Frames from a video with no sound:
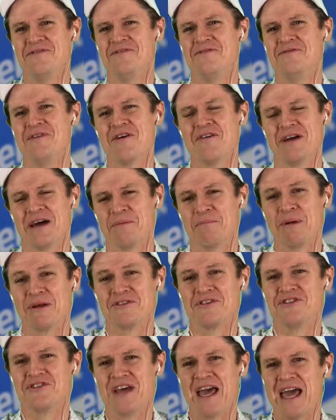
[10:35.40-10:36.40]
very
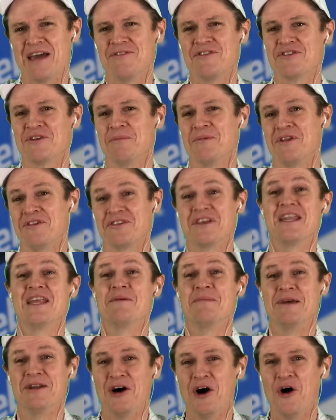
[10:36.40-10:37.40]
unpleasant tag for someone that's getting
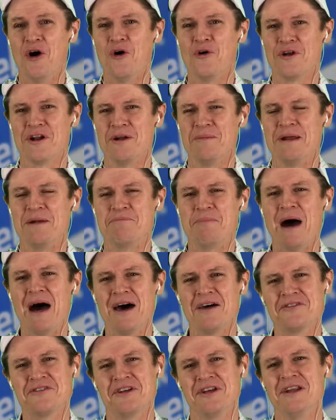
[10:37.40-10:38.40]
a bit old and a bit
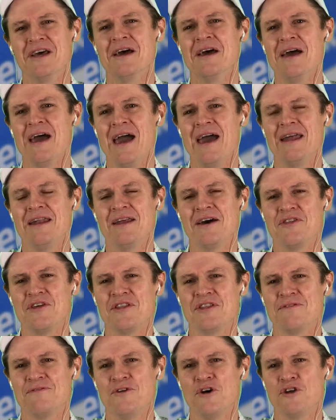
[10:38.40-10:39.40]
past it. And I
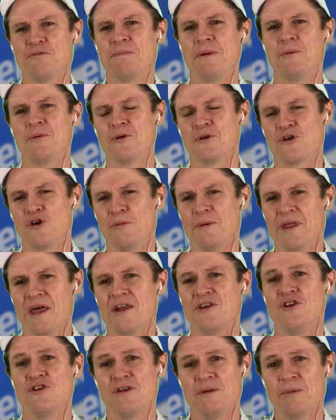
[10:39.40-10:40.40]
think the first people who call me that
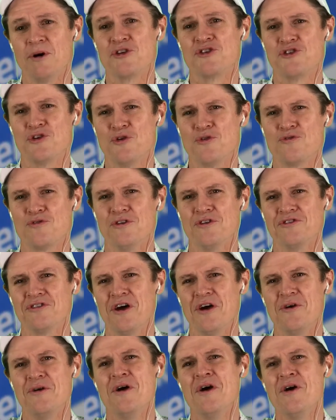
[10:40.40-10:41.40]
are usually my children.
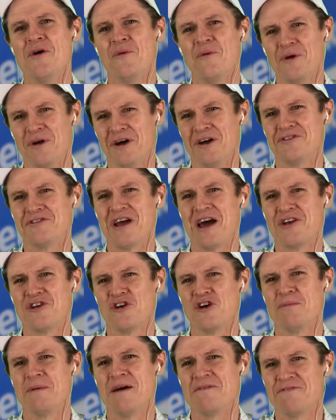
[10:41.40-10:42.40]
So when I start
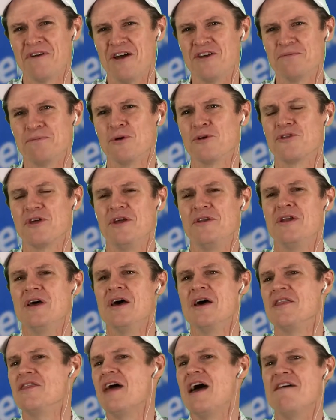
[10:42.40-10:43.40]
talking about Facebook, then
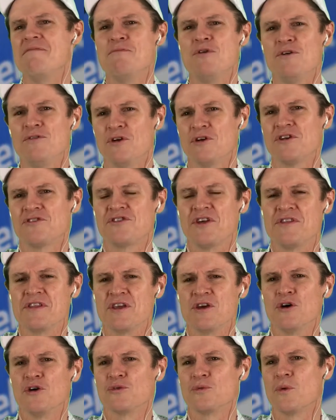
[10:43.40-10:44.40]
they've moved on to
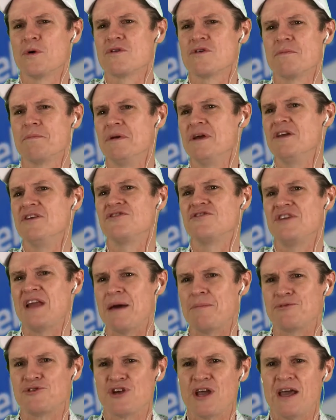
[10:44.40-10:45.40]
something else, whether it be
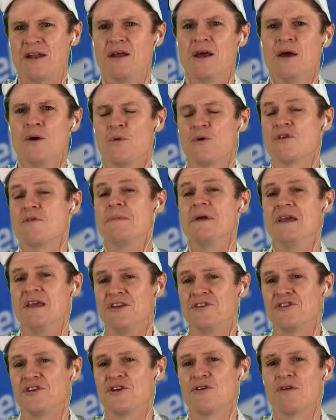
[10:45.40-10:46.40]
Snapchat, whether it be
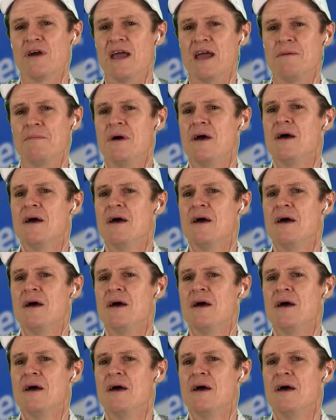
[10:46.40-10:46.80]
Instagram.